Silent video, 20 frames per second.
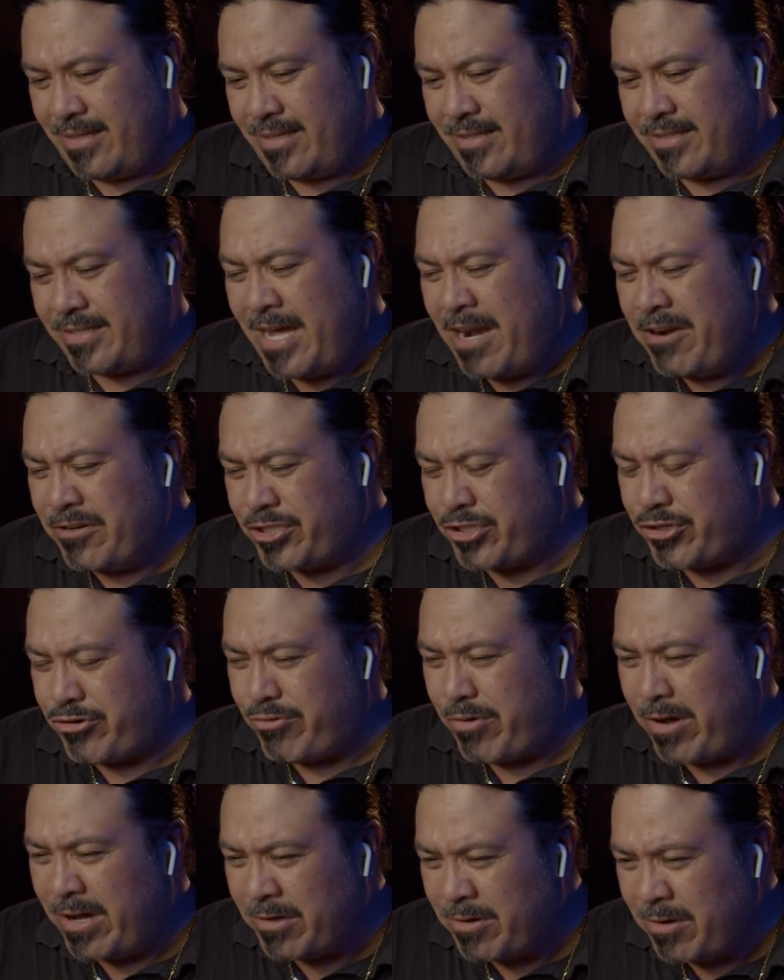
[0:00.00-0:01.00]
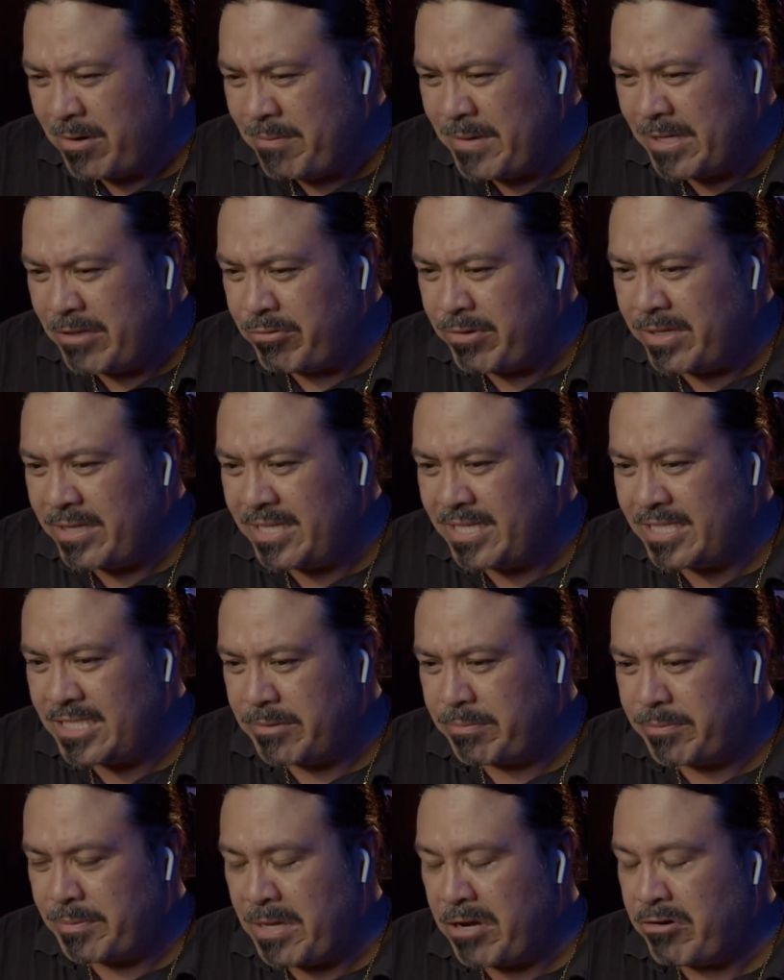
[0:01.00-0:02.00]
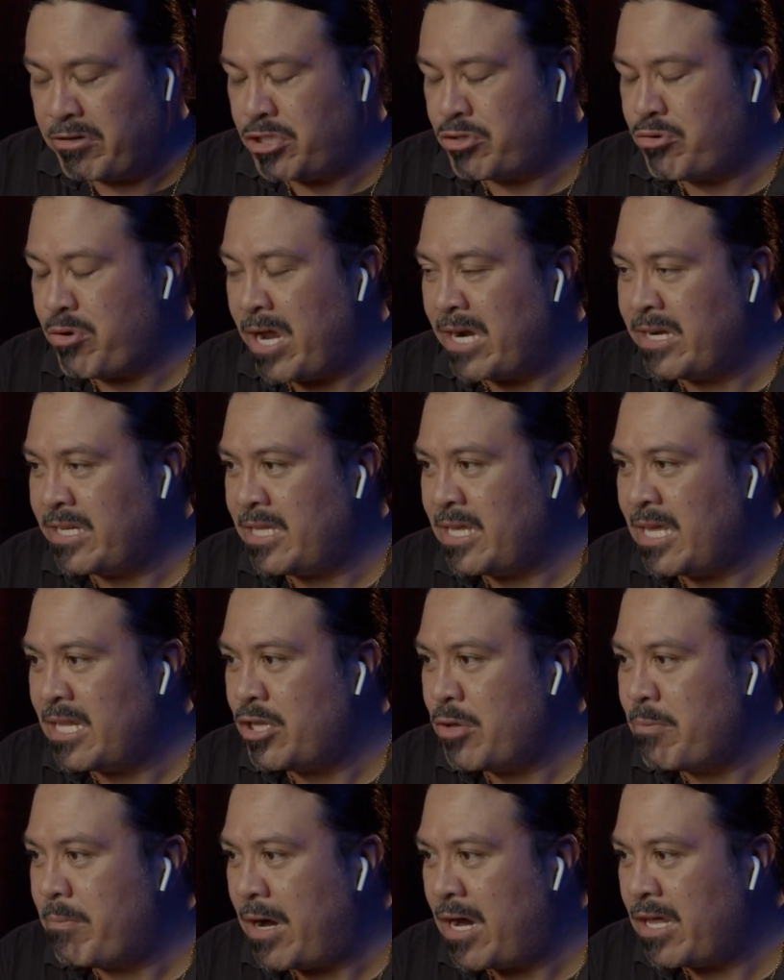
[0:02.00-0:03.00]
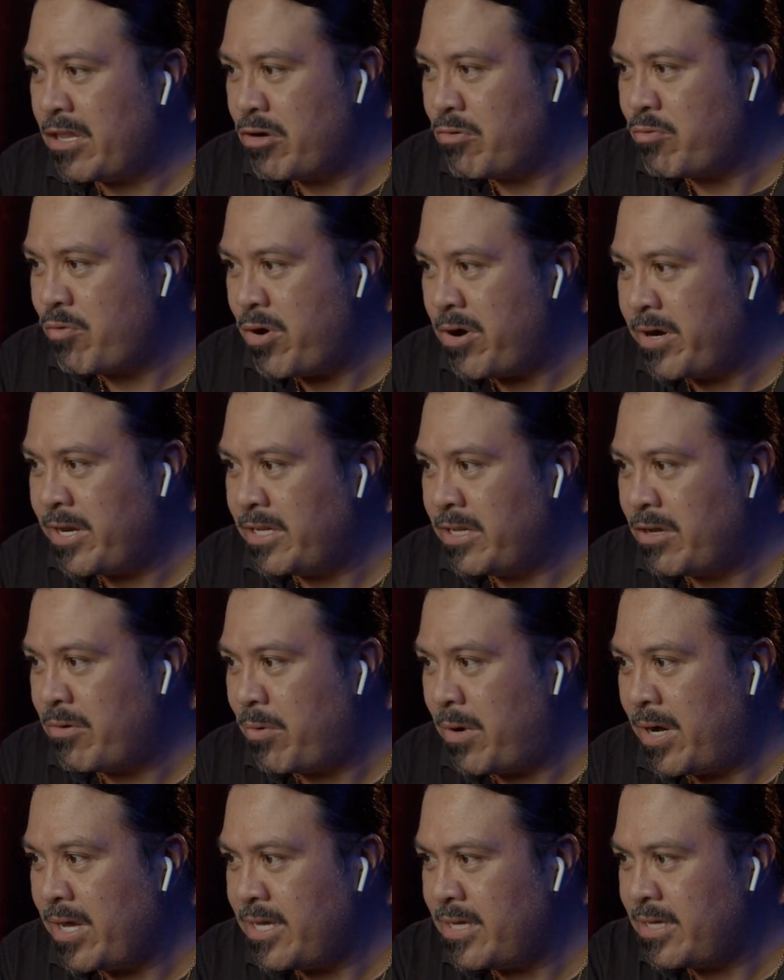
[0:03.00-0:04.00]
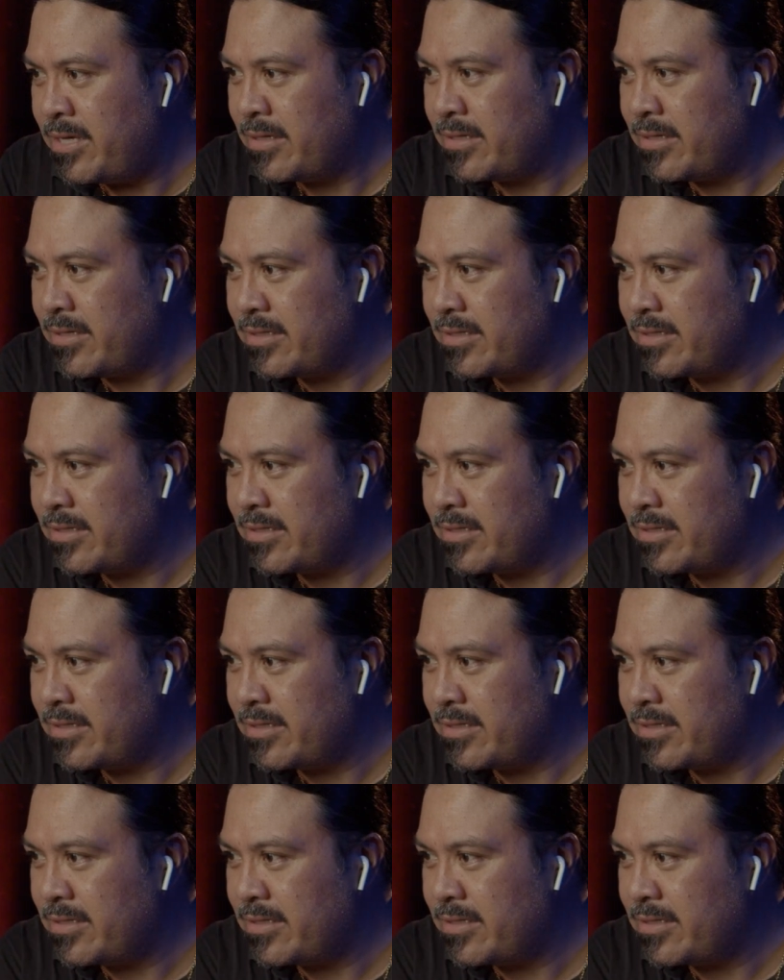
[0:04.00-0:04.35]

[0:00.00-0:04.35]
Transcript: that a struggle between this spirituality and the modern world in Hawaii?